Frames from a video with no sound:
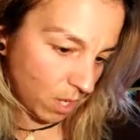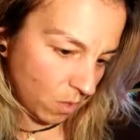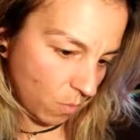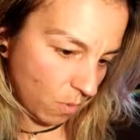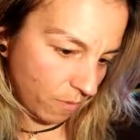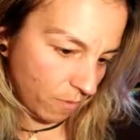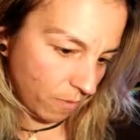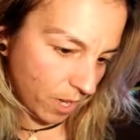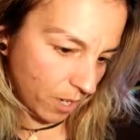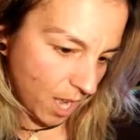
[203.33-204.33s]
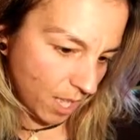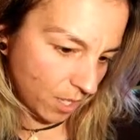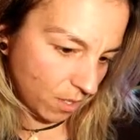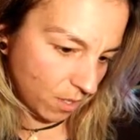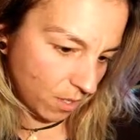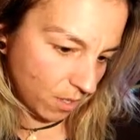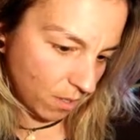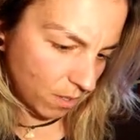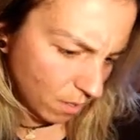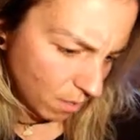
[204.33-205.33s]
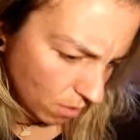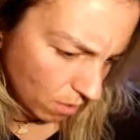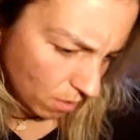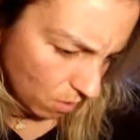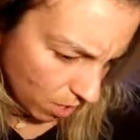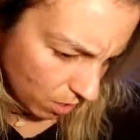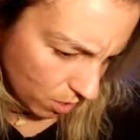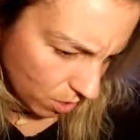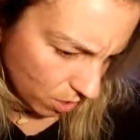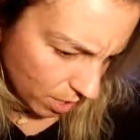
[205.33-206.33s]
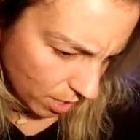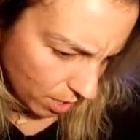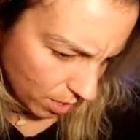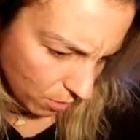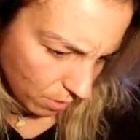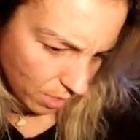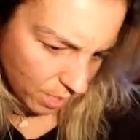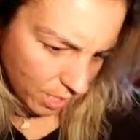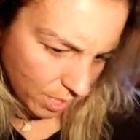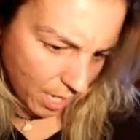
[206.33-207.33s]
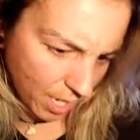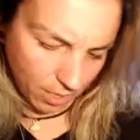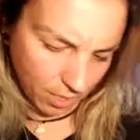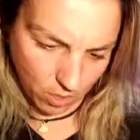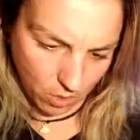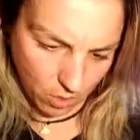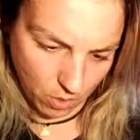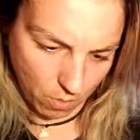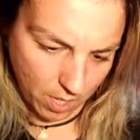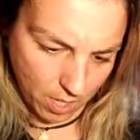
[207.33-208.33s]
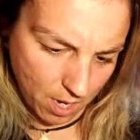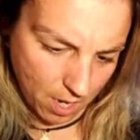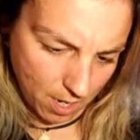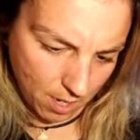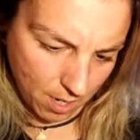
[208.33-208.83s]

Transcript: Wind fairy, your thoughts, your words, your intellectual analysis. 29.